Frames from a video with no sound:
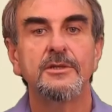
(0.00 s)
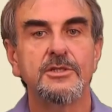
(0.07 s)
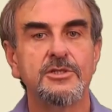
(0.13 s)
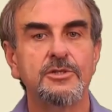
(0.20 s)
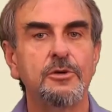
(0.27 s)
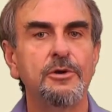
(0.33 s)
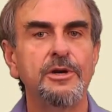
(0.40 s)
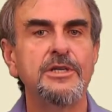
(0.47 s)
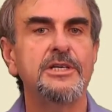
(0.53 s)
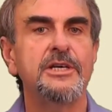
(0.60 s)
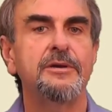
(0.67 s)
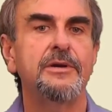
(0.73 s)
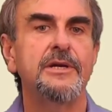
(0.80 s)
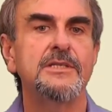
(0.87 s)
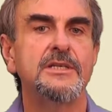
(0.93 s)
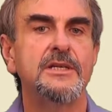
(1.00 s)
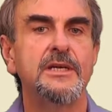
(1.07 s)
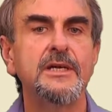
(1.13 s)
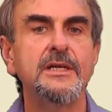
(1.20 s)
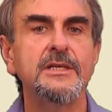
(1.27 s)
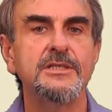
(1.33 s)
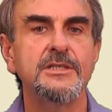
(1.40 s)
The storage areas and
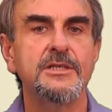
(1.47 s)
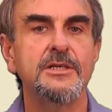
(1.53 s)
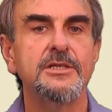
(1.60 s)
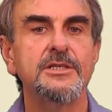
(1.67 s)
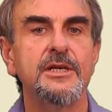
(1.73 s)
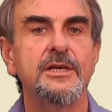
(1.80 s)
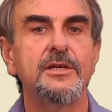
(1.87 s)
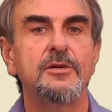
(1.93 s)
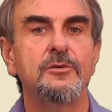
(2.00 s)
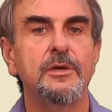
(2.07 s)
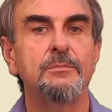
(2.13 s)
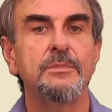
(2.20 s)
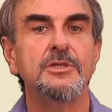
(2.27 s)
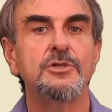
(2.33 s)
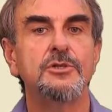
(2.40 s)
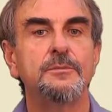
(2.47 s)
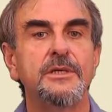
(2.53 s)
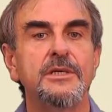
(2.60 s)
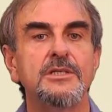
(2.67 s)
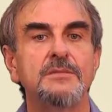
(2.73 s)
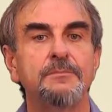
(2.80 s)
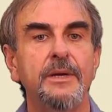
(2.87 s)
any associated equipment should be
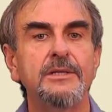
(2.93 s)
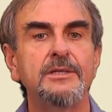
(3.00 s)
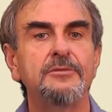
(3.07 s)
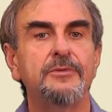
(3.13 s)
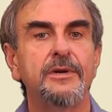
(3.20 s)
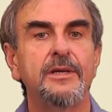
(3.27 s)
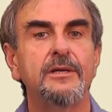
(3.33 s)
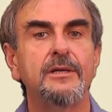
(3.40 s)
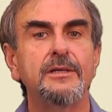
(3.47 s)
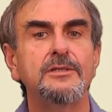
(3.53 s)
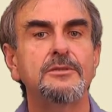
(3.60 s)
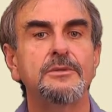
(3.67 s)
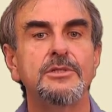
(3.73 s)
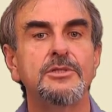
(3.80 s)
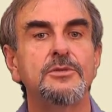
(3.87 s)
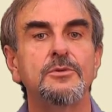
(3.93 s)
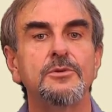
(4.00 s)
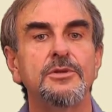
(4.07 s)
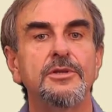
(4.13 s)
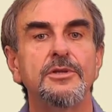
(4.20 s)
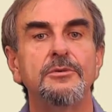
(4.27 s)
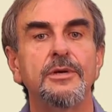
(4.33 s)
inspected regularly to ensure
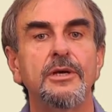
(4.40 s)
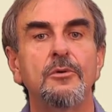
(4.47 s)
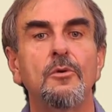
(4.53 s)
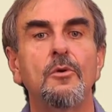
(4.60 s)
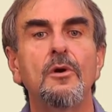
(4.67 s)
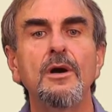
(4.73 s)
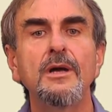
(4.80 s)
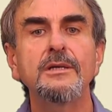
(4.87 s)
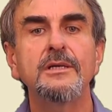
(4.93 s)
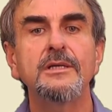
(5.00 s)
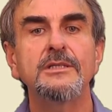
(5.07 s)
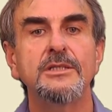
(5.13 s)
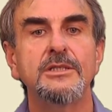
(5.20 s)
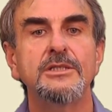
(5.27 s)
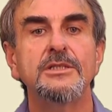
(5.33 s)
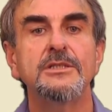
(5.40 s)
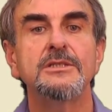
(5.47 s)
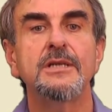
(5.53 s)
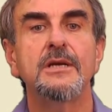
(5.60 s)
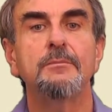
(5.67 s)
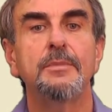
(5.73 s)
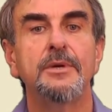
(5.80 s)
that the required conditions
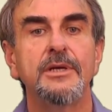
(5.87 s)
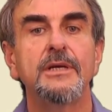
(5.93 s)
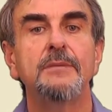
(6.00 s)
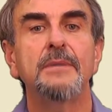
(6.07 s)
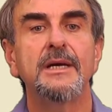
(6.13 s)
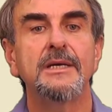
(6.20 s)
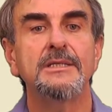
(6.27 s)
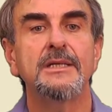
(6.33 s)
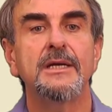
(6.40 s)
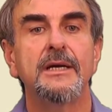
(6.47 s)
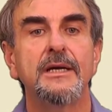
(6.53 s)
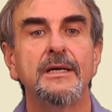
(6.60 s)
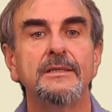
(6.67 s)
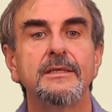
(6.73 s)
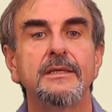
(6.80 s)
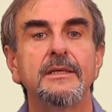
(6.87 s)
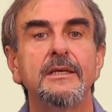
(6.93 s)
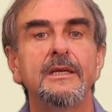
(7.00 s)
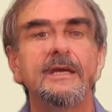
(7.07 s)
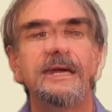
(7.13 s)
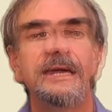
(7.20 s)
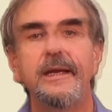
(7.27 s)
are being maintained.
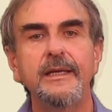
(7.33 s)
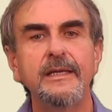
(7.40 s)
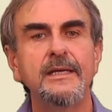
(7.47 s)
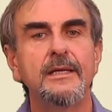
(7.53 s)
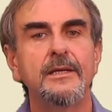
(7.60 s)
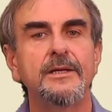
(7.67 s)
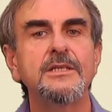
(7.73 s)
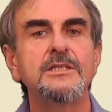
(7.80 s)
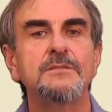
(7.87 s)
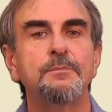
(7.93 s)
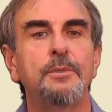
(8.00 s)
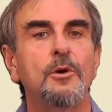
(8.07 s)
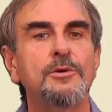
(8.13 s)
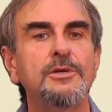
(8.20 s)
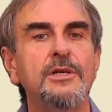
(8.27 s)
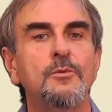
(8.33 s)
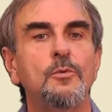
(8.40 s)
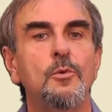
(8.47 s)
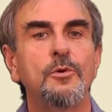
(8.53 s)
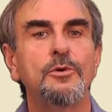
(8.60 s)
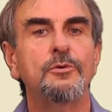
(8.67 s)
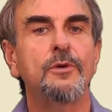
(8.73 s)
Any leaks, ponding
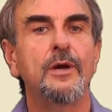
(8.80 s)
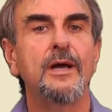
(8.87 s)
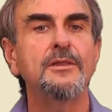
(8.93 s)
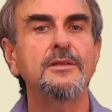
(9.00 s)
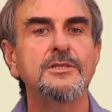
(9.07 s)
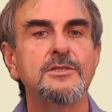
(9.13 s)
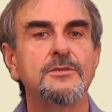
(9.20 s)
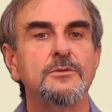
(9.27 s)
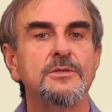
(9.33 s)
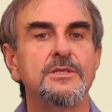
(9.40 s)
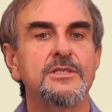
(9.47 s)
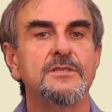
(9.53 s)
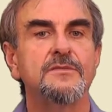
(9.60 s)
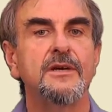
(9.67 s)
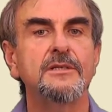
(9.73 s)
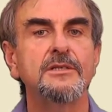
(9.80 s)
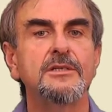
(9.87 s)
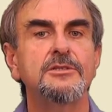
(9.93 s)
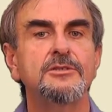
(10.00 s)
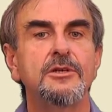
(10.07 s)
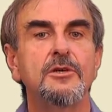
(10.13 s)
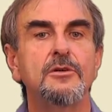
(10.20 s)
water or other sources of
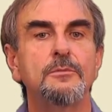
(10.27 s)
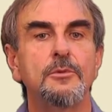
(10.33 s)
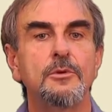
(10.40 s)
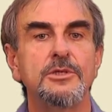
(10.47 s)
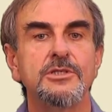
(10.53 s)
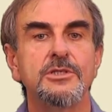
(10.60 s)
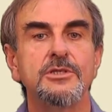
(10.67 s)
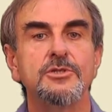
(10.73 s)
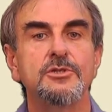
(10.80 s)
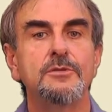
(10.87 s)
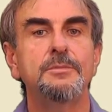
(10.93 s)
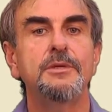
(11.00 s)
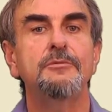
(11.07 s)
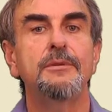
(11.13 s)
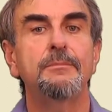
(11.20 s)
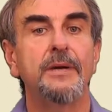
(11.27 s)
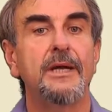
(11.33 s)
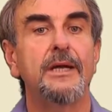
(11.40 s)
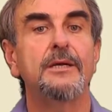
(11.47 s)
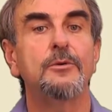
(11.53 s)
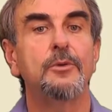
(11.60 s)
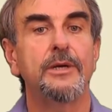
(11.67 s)
uncontrolled moisture should be
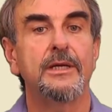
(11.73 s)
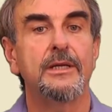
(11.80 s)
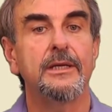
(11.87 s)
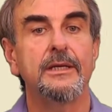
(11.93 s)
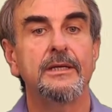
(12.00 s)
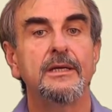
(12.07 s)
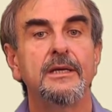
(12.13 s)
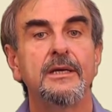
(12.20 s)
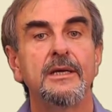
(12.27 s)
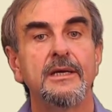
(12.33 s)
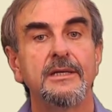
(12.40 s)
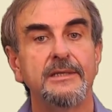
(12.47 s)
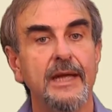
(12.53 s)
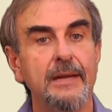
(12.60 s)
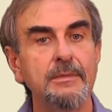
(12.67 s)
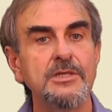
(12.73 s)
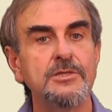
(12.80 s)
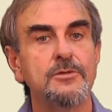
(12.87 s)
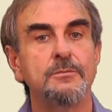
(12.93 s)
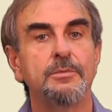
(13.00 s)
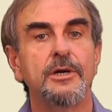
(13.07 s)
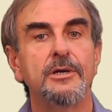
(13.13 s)
repaired quickly. Damaged
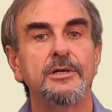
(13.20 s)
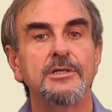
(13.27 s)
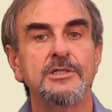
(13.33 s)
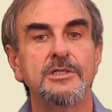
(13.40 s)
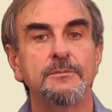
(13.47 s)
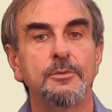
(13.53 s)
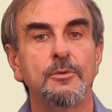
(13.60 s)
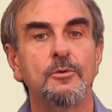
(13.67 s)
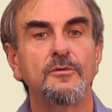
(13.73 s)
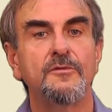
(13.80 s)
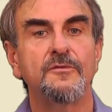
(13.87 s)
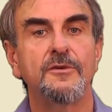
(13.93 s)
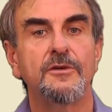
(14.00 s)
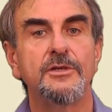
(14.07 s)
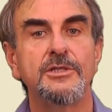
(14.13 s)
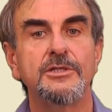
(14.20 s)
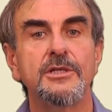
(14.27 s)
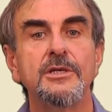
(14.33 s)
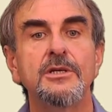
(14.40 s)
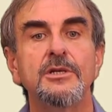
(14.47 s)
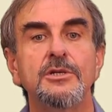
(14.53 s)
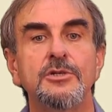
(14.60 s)
or broken support
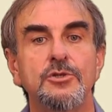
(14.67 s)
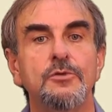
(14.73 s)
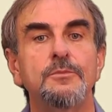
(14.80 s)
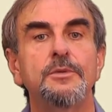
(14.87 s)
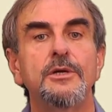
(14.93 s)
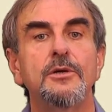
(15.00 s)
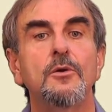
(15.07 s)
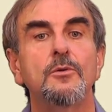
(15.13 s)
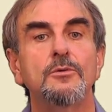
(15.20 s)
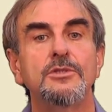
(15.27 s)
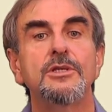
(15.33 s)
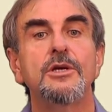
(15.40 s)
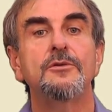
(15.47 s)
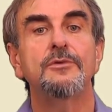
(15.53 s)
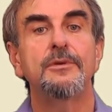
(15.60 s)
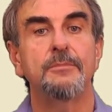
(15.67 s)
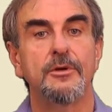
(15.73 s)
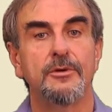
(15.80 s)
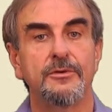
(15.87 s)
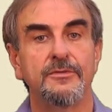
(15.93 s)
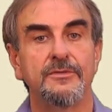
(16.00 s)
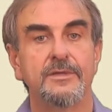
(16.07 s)
furniture should be also
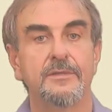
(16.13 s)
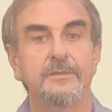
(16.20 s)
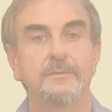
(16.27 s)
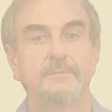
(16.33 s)
removed.